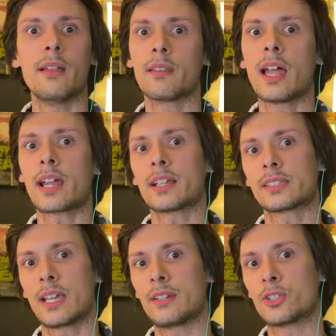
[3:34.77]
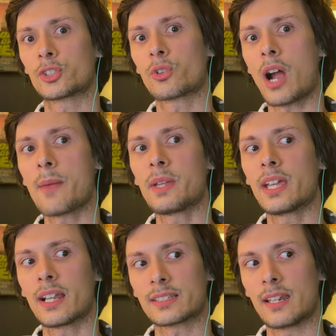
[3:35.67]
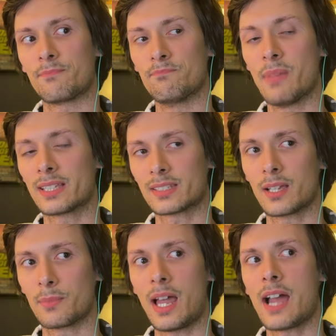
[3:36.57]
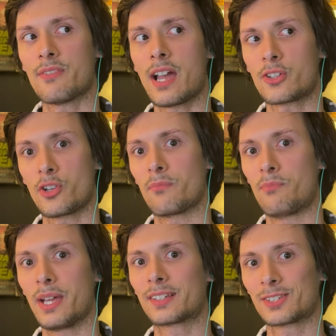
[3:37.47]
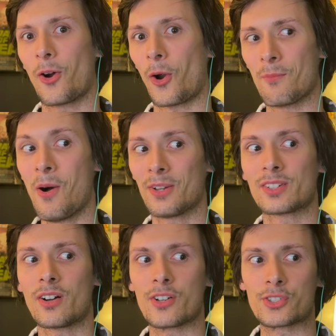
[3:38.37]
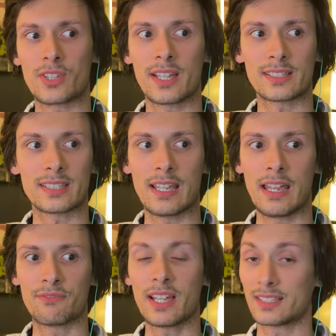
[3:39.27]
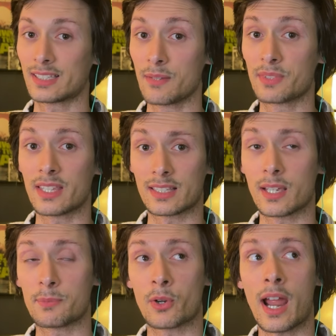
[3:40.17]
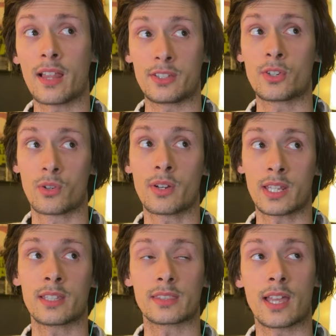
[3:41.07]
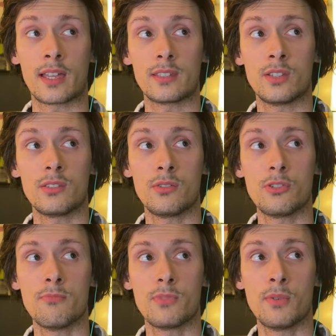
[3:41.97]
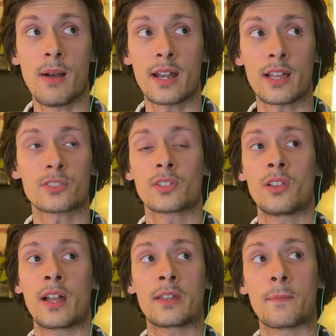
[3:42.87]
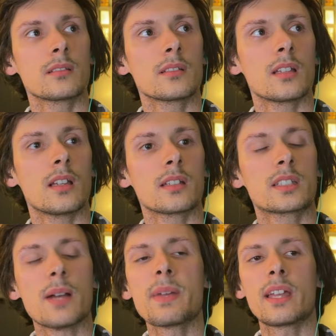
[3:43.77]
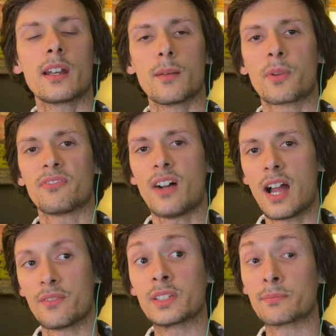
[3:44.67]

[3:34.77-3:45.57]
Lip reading: like I said, describing it as a messed up live action Pixar montage, if that's something that's up your alley, you're going to get that. You might actually like it. Coming in at number five is